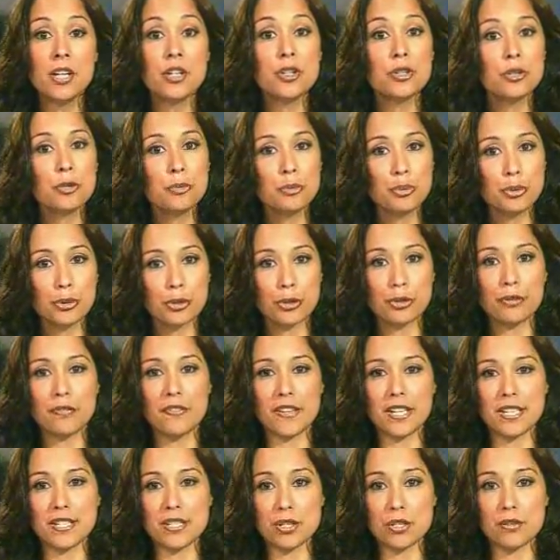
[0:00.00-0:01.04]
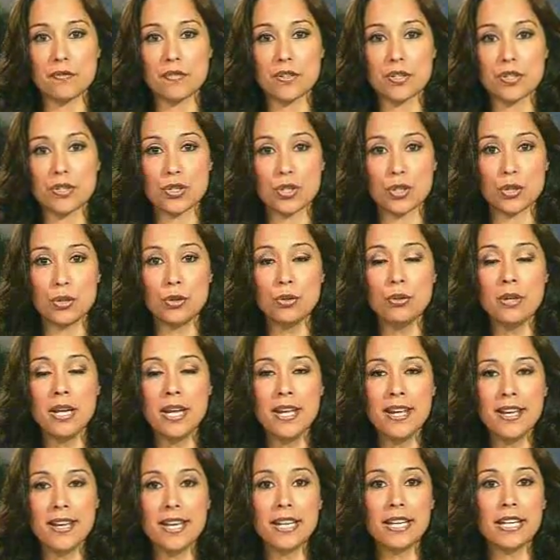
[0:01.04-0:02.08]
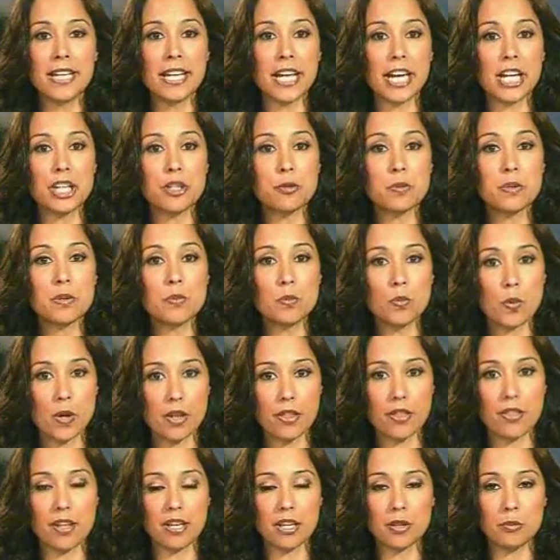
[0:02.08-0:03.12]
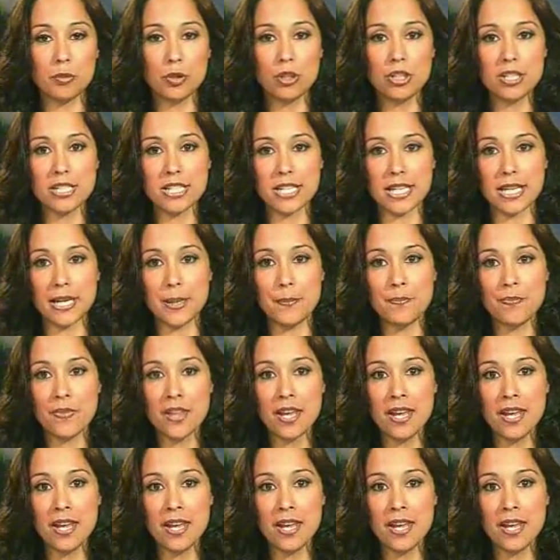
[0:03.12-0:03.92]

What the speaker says: to improve their service to and engagement with their community,